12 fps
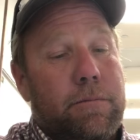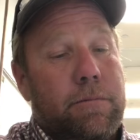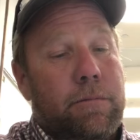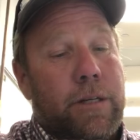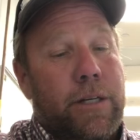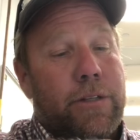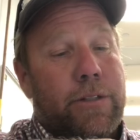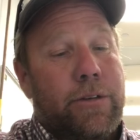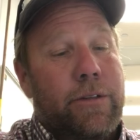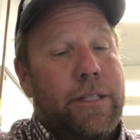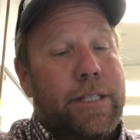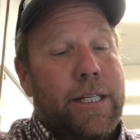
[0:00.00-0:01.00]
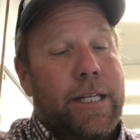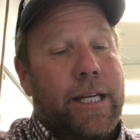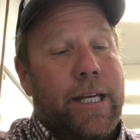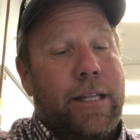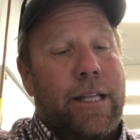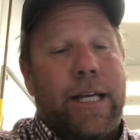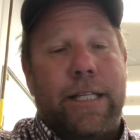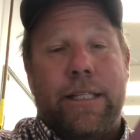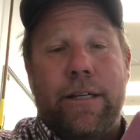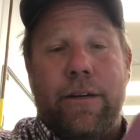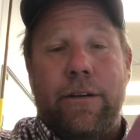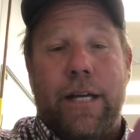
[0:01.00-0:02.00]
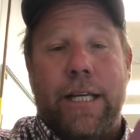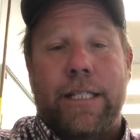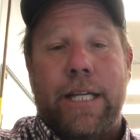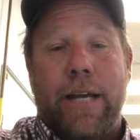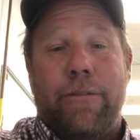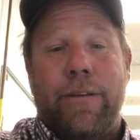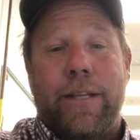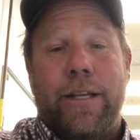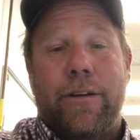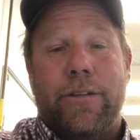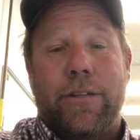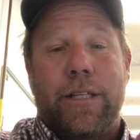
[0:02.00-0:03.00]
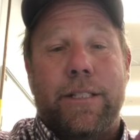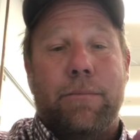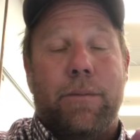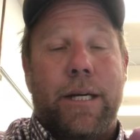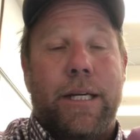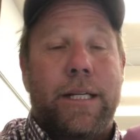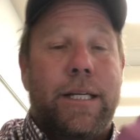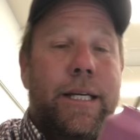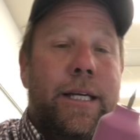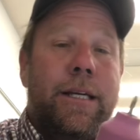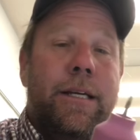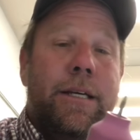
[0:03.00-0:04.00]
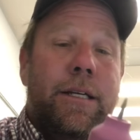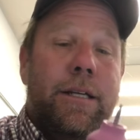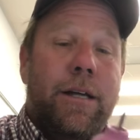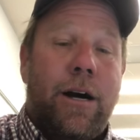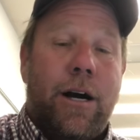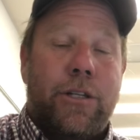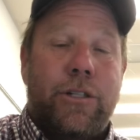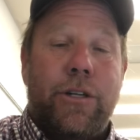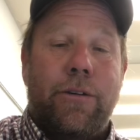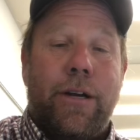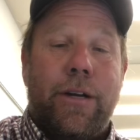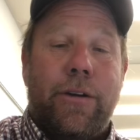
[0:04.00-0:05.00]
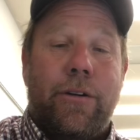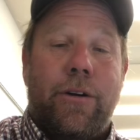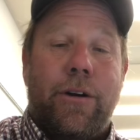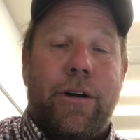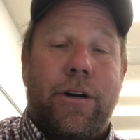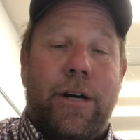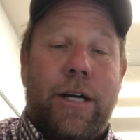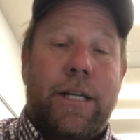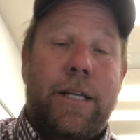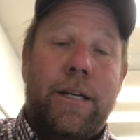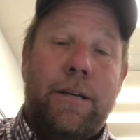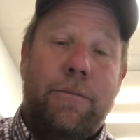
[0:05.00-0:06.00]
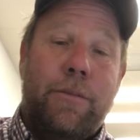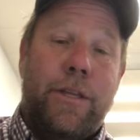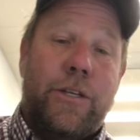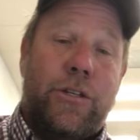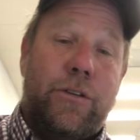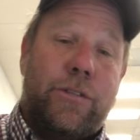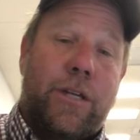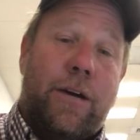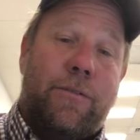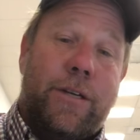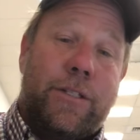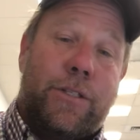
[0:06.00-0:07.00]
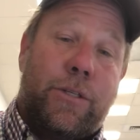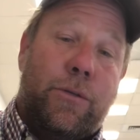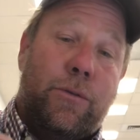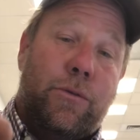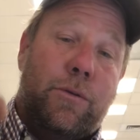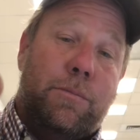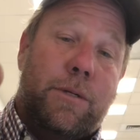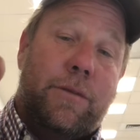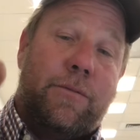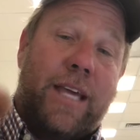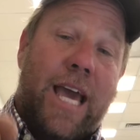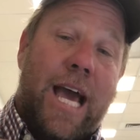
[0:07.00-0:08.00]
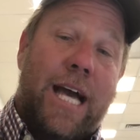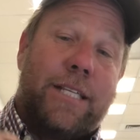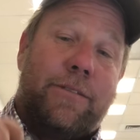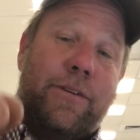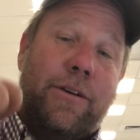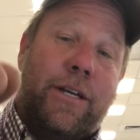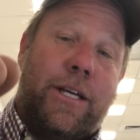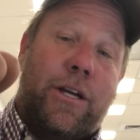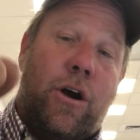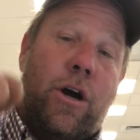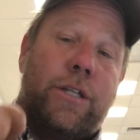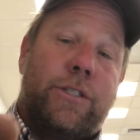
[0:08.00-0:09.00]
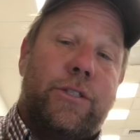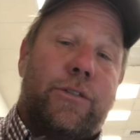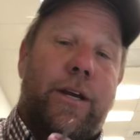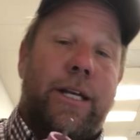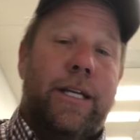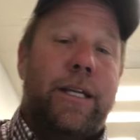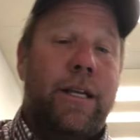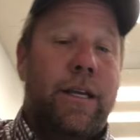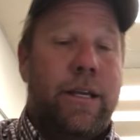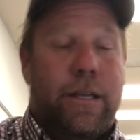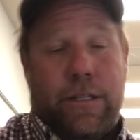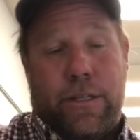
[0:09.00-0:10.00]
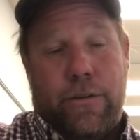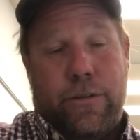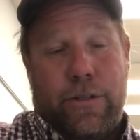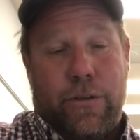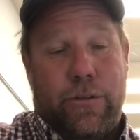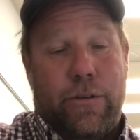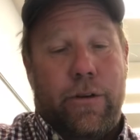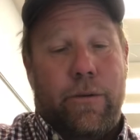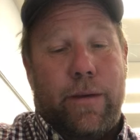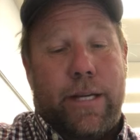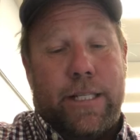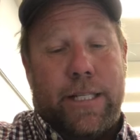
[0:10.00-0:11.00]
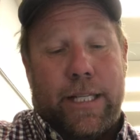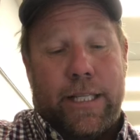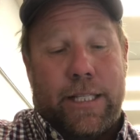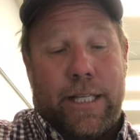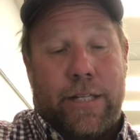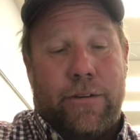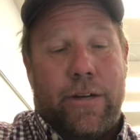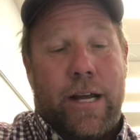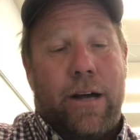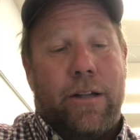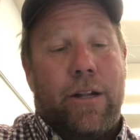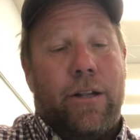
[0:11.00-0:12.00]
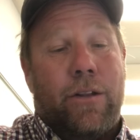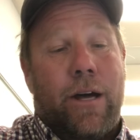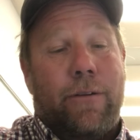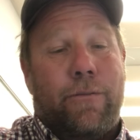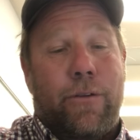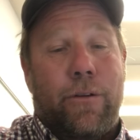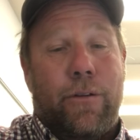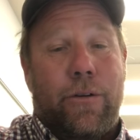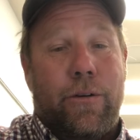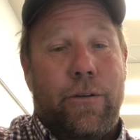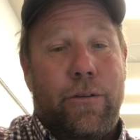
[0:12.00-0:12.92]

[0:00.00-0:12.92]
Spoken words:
When you screw this thing together like so, nice tight fit there so it doesn't bring in any oxygen around your argon, this shoots off a tube of gas, very concentrated. So in so doing, we can stick this electrode out a lot further.